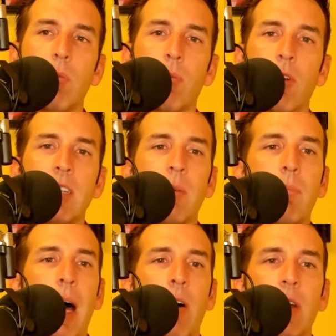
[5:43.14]
brings
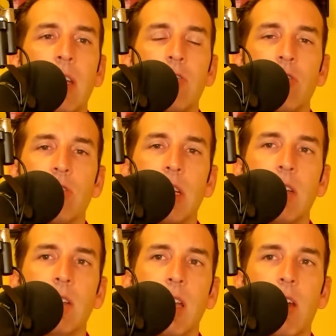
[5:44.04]
about an
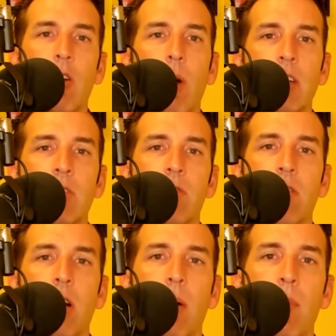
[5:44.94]
interesting legal question
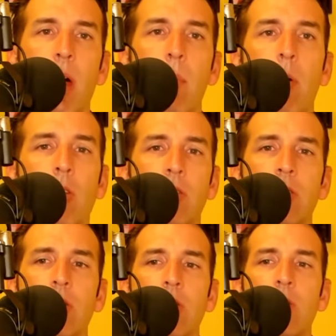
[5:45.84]
from a
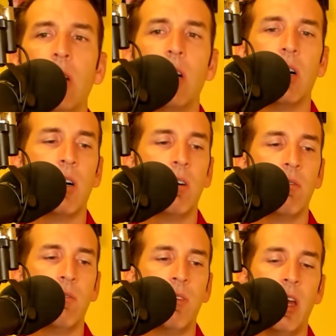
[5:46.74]
multitude
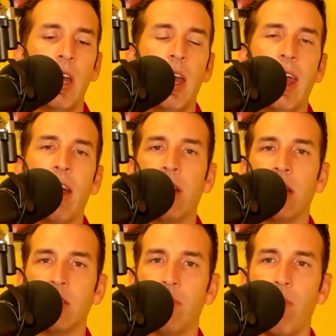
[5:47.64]
of
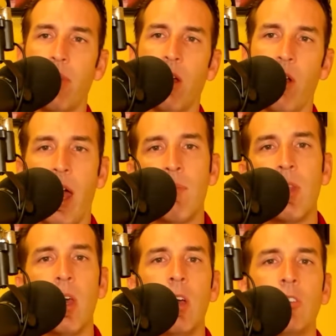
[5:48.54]
areas. Okay,
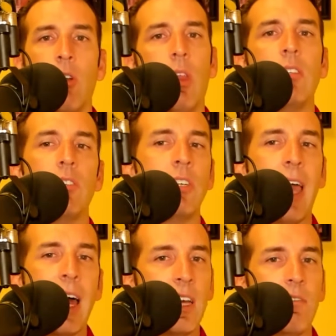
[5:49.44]
so let's look
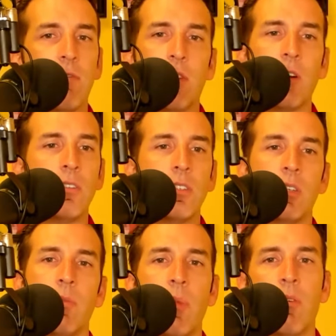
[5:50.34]
at it
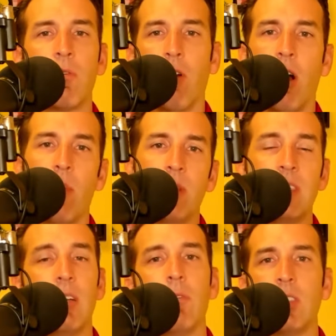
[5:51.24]
first from the
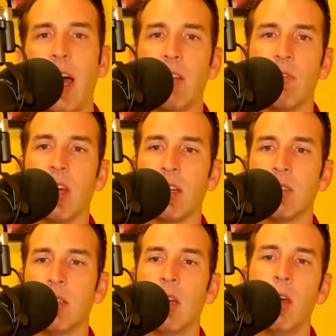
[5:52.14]
civil side of
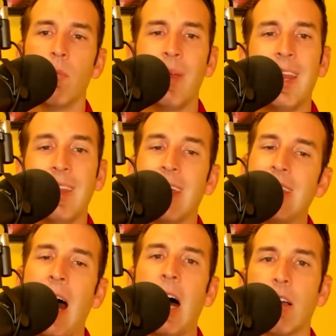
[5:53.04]
things, meaning the
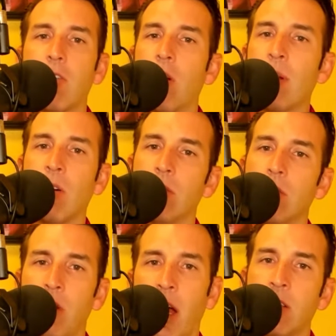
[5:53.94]
not criminal,
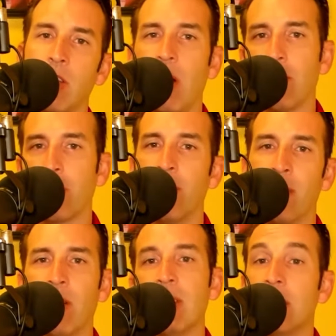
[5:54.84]
right? So you have
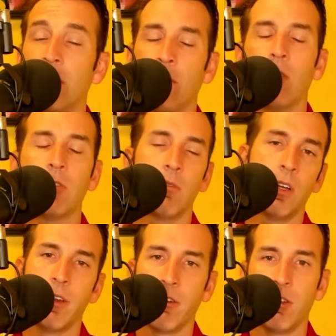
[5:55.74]
criminal and civil. Those are
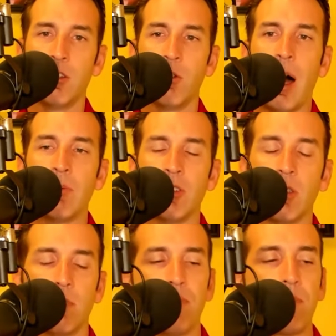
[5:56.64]
really your only two options.